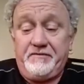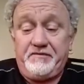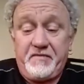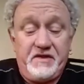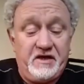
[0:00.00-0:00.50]

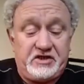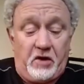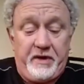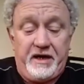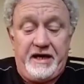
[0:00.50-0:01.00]
the top
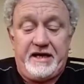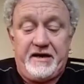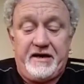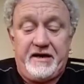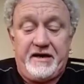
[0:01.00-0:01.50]
elite of
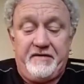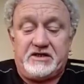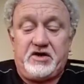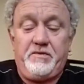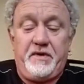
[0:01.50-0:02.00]
these
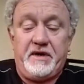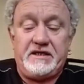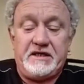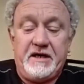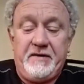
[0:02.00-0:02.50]

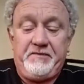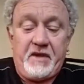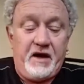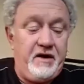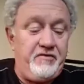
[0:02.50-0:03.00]
companies
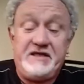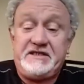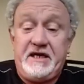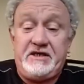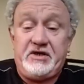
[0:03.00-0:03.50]
are racing
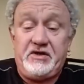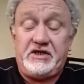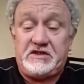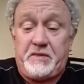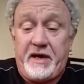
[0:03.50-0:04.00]
each other to
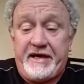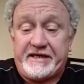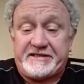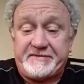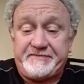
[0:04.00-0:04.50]

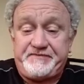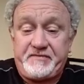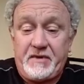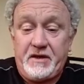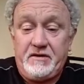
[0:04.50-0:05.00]
space
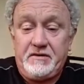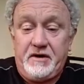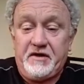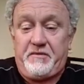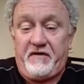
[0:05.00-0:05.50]
on the
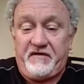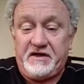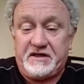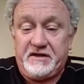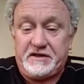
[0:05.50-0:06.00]
profits that
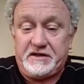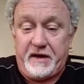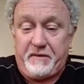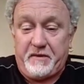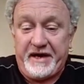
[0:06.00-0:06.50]
these people
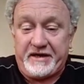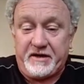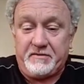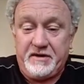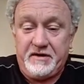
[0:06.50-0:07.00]
make,
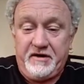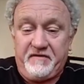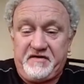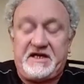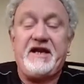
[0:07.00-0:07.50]
and off
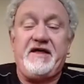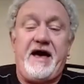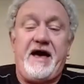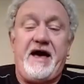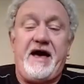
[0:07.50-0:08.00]
the skin of
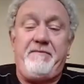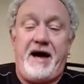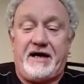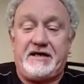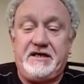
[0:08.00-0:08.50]
their
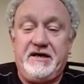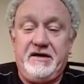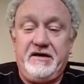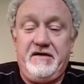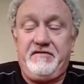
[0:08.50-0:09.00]
backs,
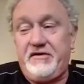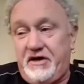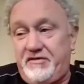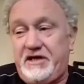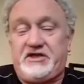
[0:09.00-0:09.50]
you've got
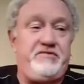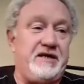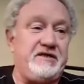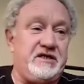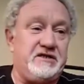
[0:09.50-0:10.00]
your Richard
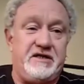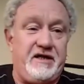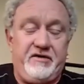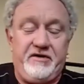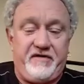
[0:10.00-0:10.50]
Bransons and that
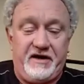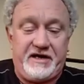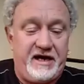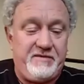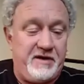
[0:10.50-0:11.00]
other fellow, I
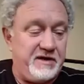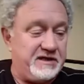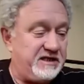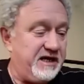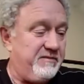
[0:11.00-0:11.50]
can't remember
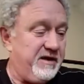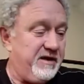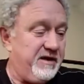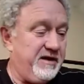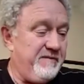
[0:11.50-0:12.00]
his name,
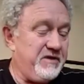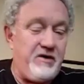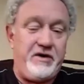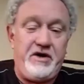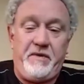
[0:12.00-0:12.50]

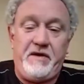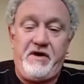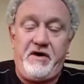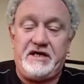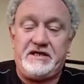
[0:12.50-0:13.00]
going up in
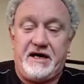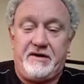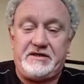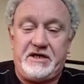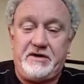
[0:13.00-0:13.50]
rockets.
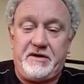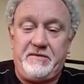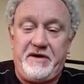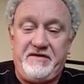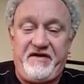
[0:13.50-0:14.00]

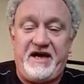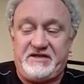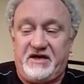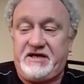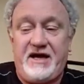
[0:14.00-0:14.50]

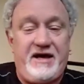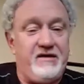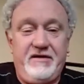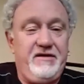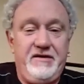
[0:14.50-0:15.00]
Bezos, yeah.
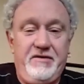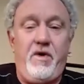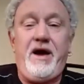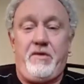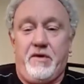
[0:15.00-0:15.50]

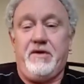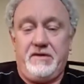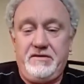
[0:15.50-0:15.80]
Wow.